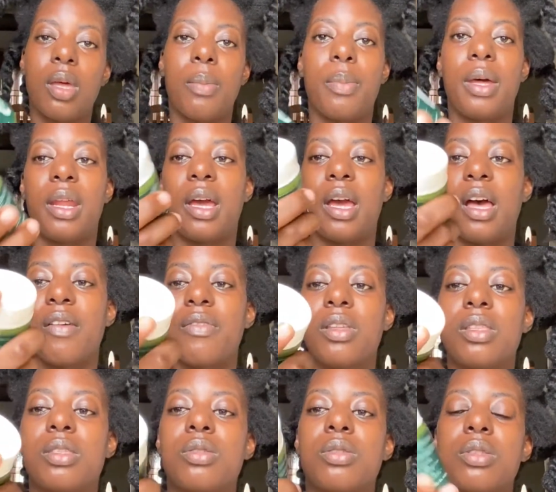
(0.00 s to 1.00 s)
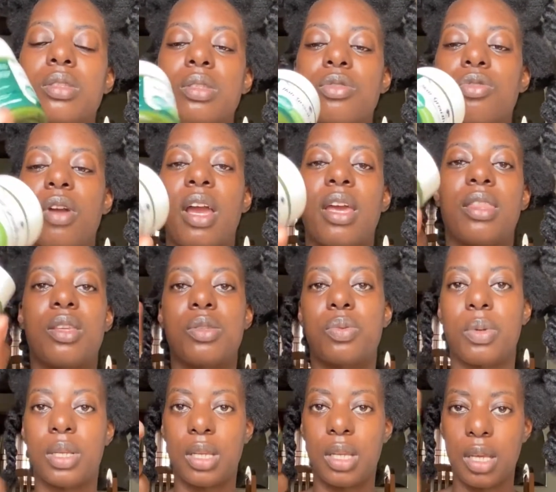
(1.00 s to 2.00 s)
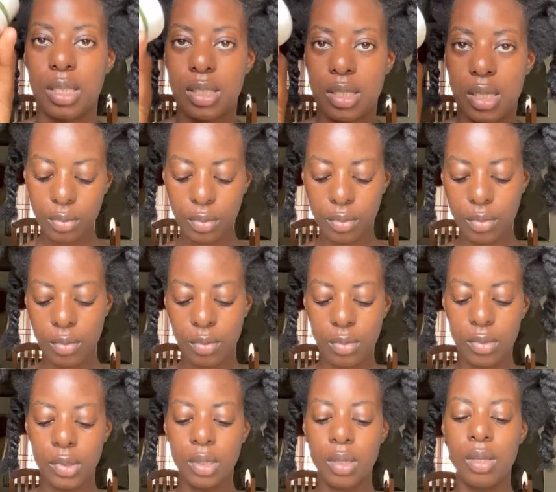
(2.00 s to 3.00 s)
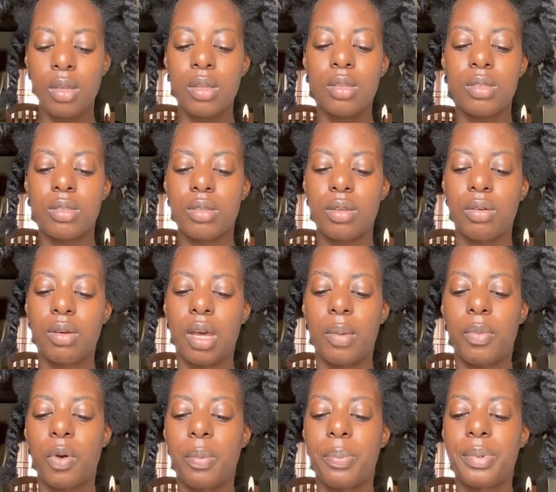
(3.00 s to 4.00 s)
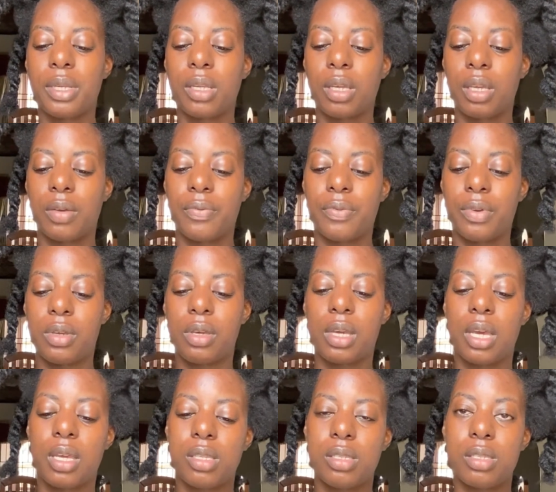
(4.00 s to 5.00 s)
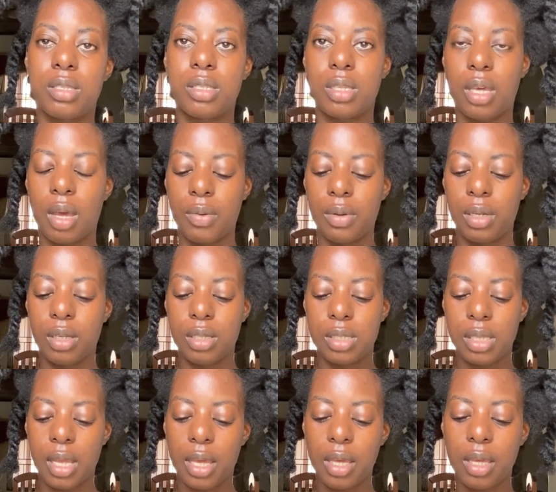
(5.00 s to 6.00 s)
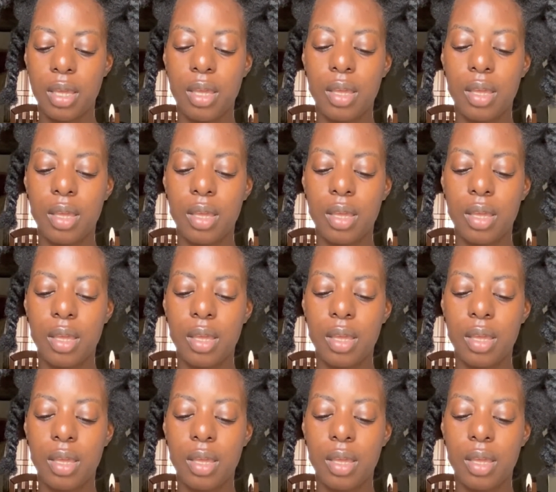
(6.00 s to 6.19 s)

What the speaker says: But I haven't tried this one yet, so I'm opening it for you guys to see how it looks like.